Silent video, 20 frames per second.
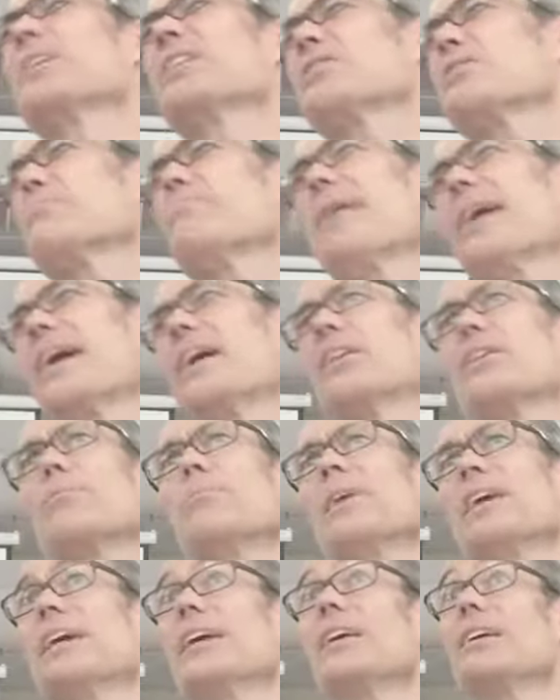doesn't matter to
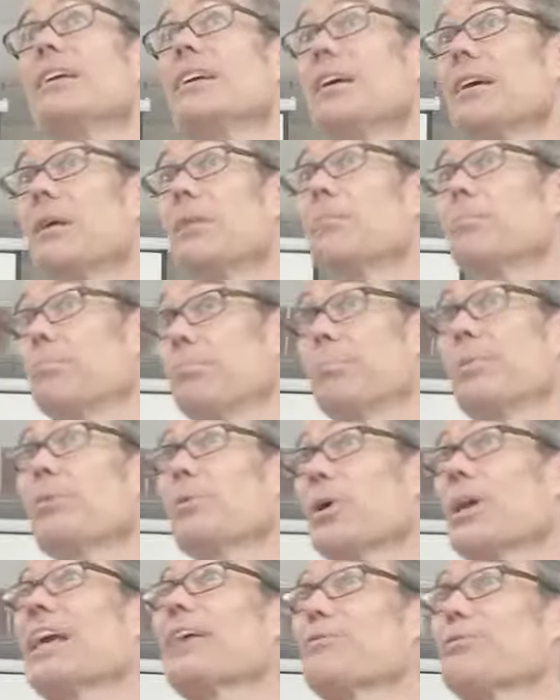me, but
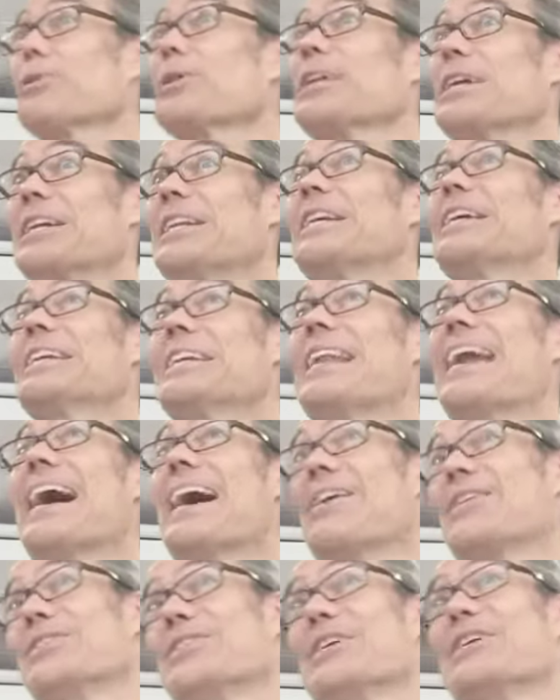what I really need
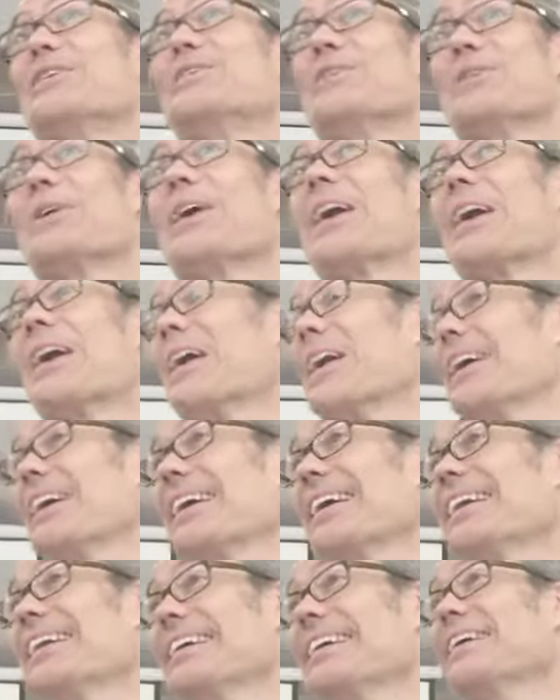now is a new car.
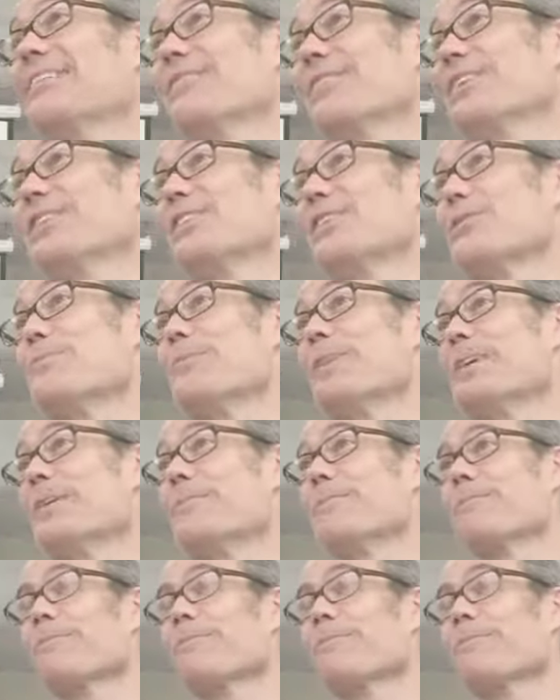Can you give it to me?